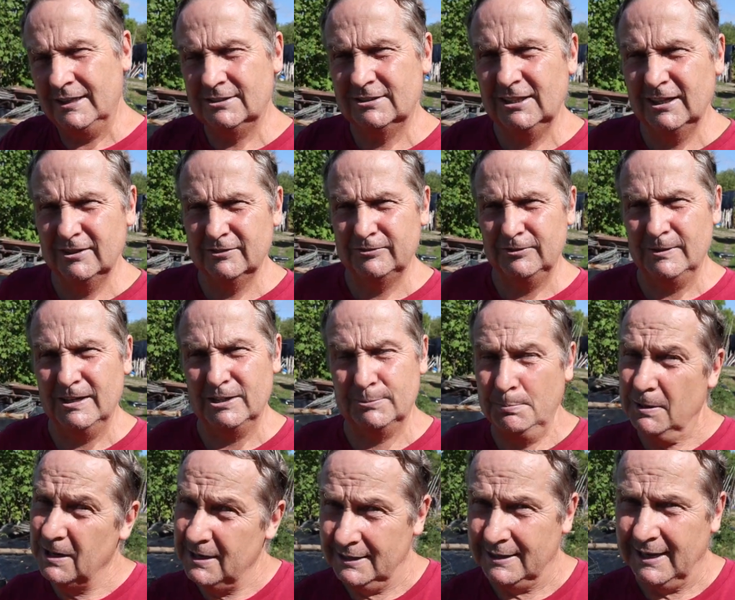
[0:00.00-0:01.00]
instead of it's
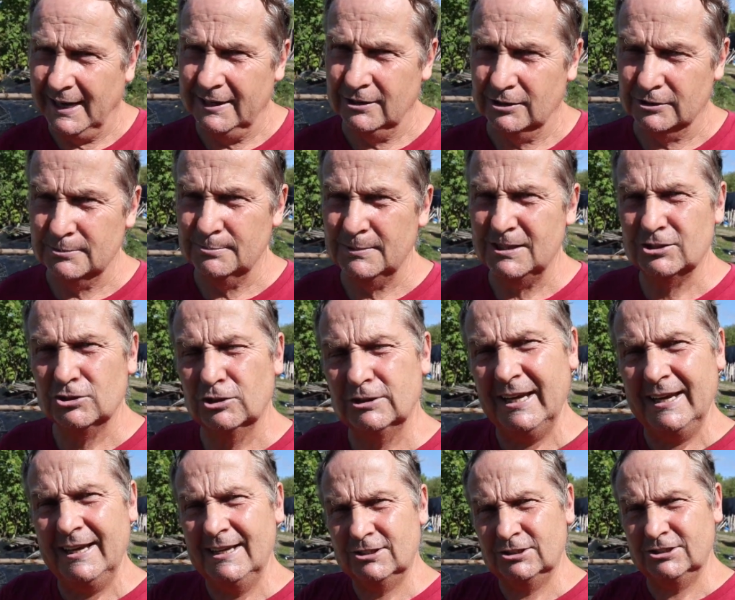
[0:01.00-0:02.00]
me again on them,
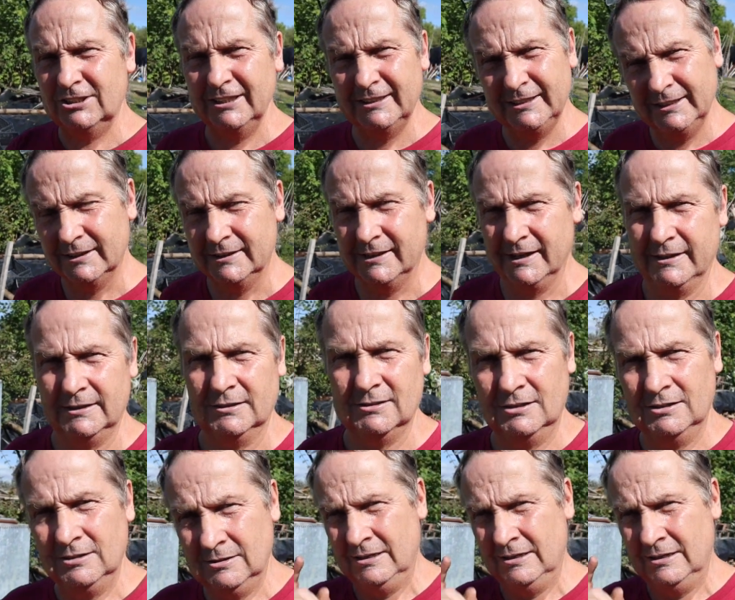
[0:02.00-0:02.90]
it's tea again.